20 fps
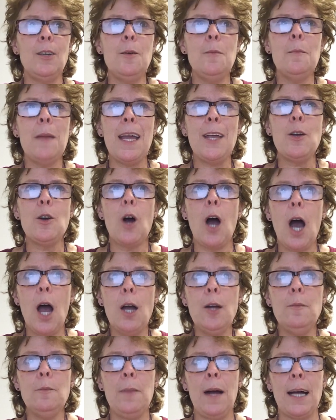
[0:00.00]
make your
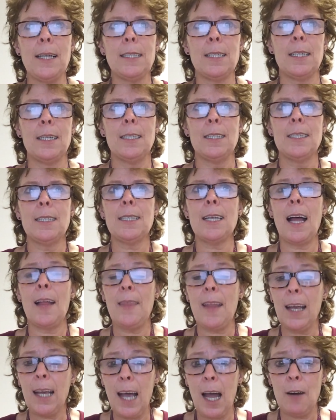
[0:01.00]
own patterns
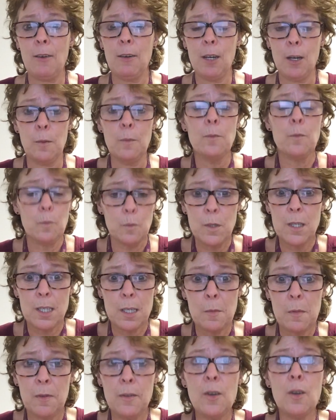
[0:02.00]
and then carry on with
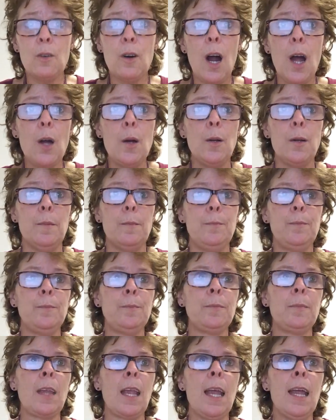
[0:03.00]
some of your own?
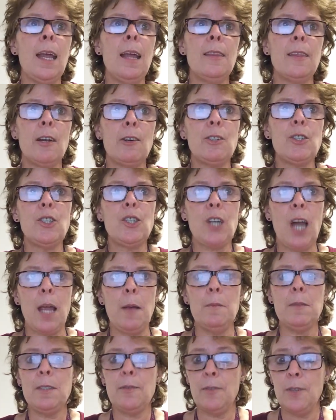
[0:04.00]
There are
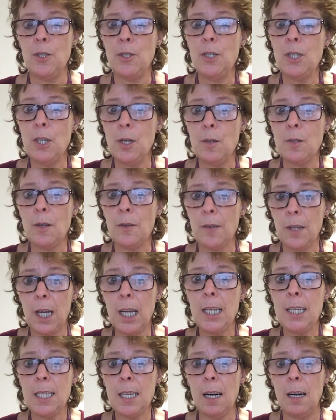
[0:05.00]
shapes for you to use on the
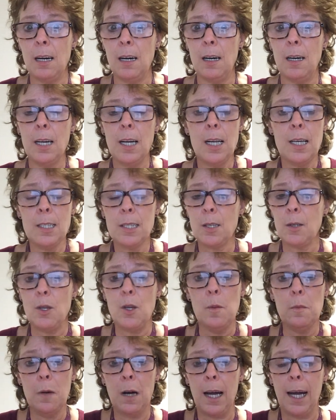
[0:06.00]
guitar, so
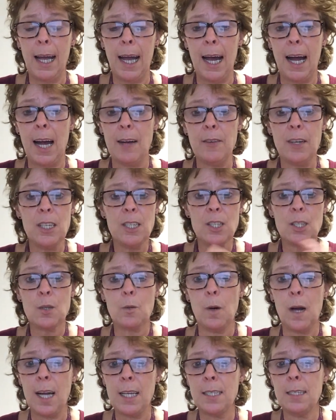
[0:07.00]
you might have
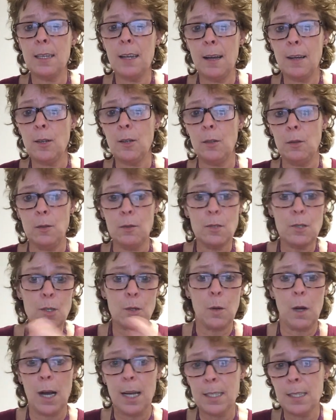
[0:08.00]
square circle,
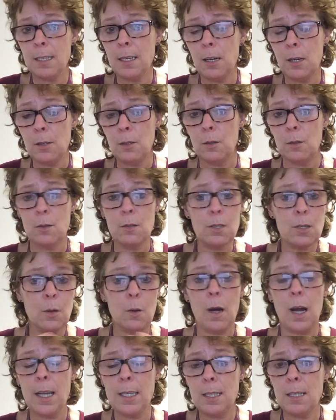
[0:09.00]
square circle,
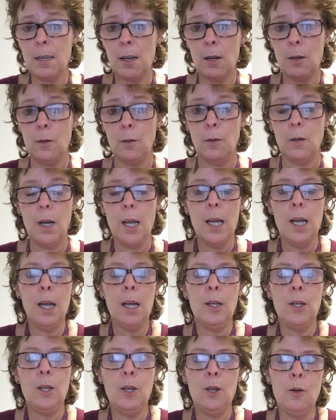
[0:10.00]
square circle.
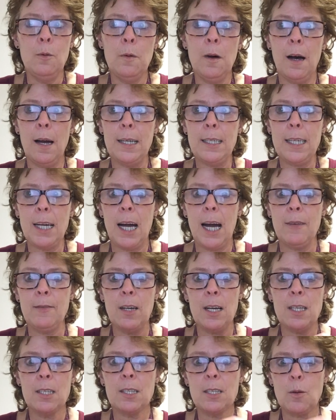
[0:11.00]
You might have
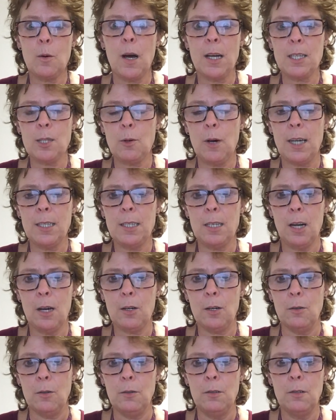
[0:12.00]
square square
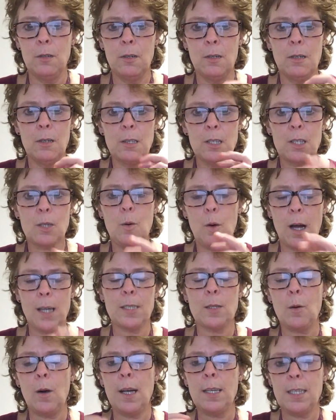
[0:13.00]
circle, square
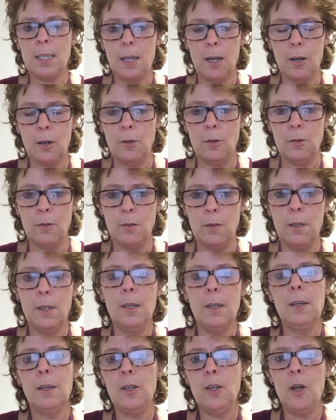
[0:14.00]
square circle.
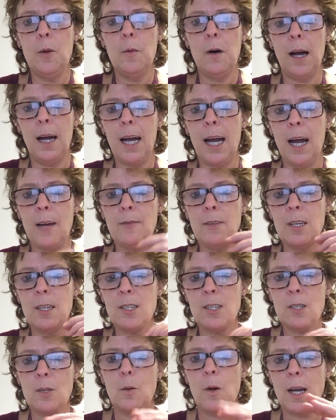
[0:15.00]
You might have
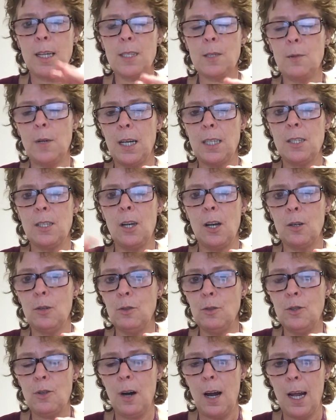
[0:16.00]
square square
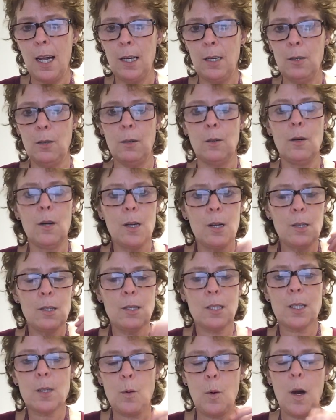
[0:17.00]
circle triangle,
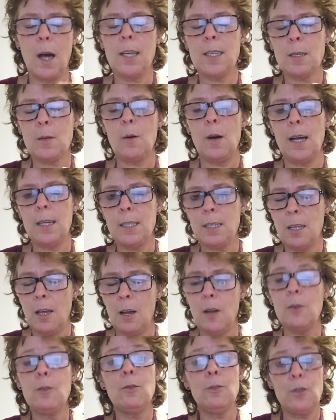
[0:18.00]
square square
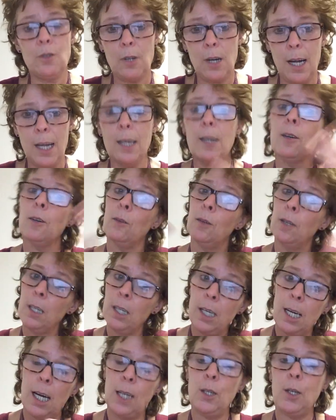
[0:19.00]
circle triangle,
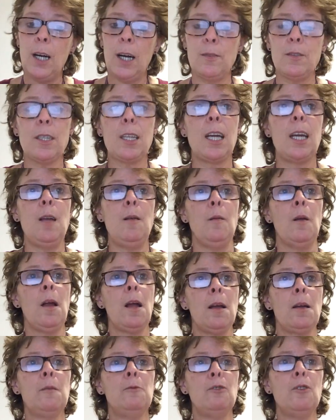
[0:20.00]
and you have to keep
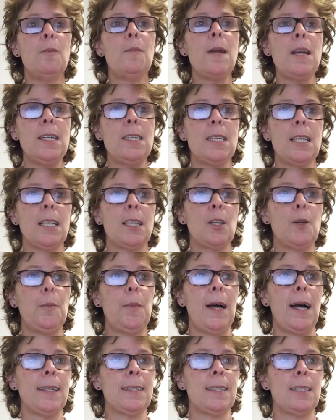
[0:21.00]
repeating the
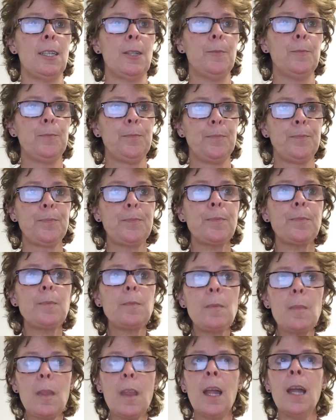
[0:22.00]
pattern.
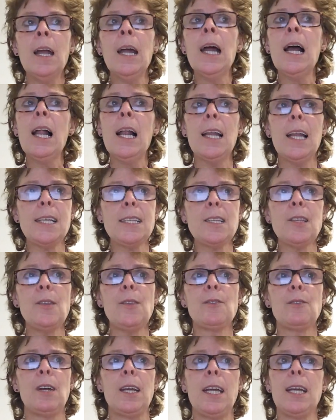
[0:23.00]
Lesson
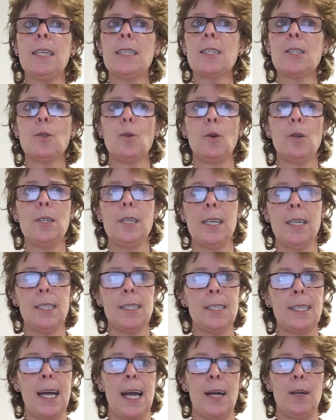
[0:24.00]
3 is sorting
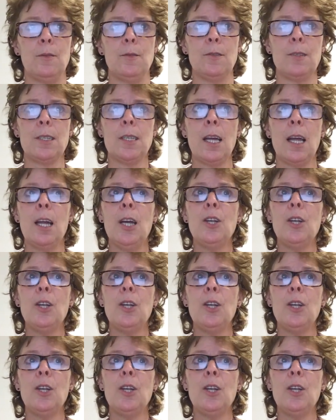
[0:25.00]
sounds.